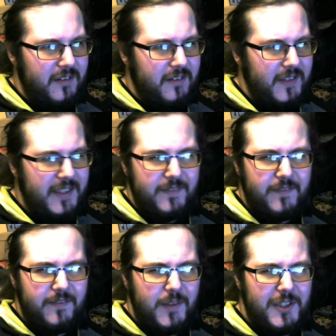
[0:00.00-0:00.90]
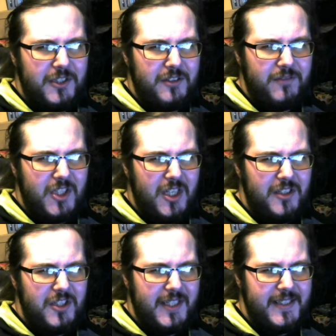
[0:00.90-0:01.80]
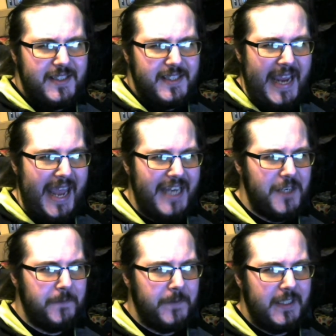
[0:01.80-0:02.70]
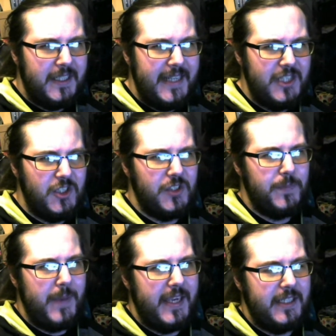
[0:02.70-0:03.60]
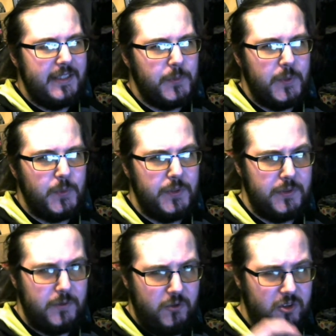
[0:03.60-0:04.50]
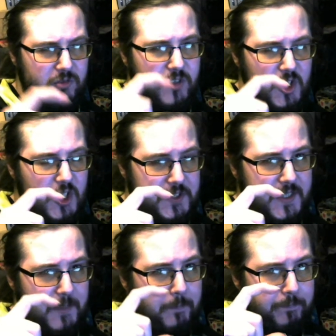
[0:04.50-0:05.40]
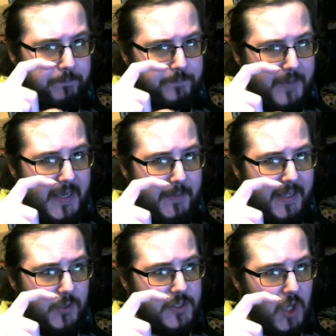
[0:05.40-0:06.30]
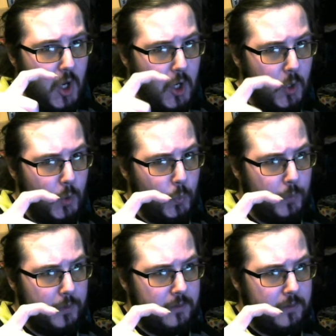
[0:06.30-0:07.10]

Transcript: Like, they were charging a tenner for the Legend base, which was just the Beyblade on its own.